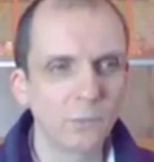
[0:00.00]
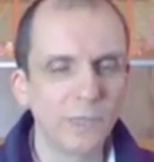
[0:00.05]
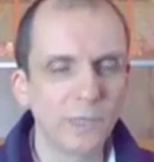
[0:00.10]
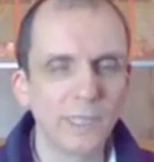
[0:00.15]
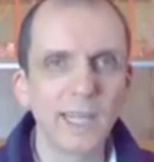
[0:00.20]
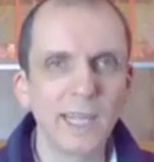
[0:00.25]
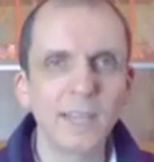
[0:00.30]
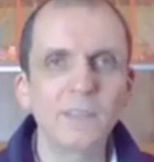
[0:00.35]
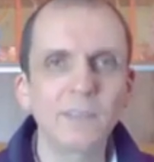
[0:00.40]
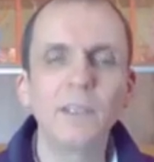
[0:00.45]

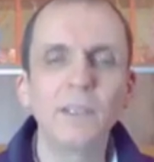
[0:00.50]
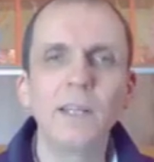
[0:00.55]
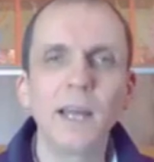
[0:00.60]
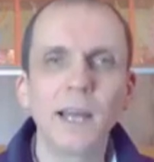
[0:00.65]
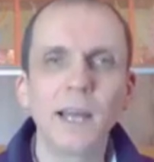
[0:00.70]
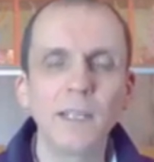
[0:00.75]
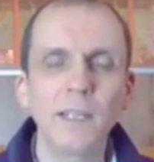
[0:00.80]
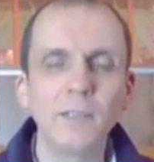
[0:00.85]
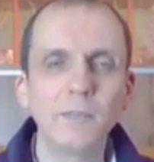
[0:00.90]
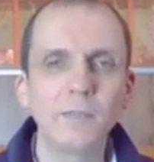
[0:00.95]
get a
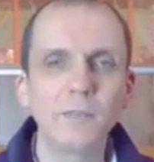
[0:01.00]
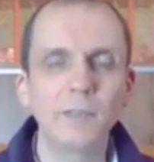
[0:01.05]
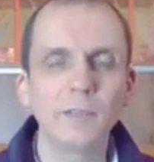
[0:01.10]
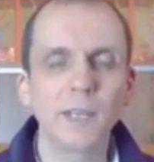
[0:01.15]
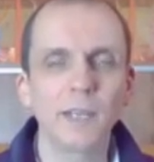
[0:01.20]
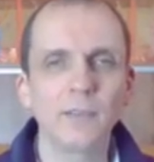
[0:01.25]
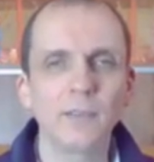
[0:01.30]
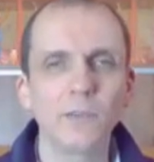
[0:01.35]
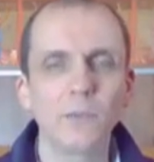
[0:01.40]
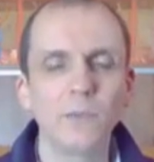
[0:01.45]
life,
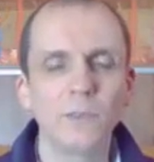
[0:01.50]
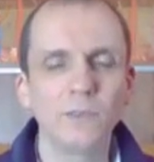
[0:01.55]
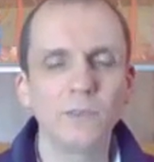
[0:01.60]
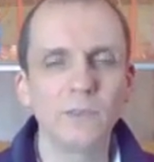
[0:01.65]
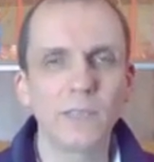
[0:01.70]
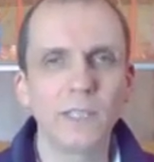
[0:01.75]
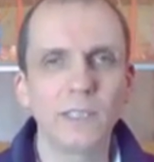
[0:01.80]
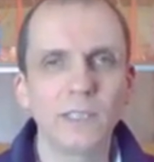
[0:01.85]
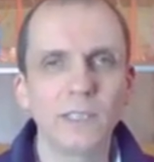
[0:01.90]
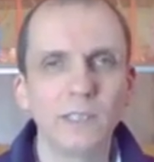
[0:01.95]
as we
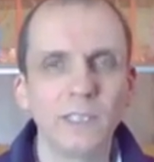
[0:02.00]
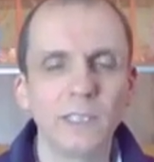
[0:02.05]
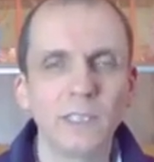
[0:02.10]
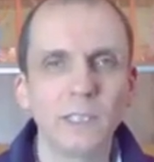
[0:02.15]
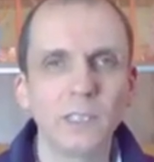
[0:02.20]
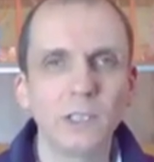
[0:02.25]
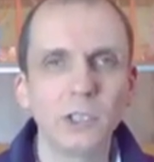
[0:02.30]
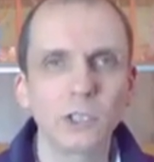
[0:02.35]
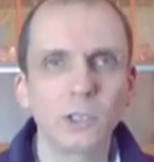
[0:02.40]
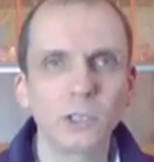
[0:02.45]
say in
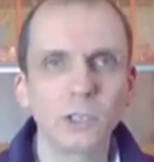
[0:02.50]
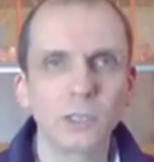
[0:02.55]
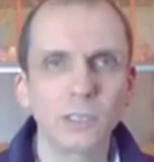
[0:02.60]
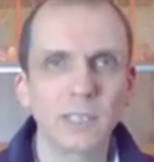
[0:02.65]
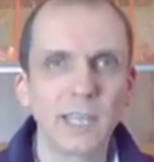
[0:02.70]
English,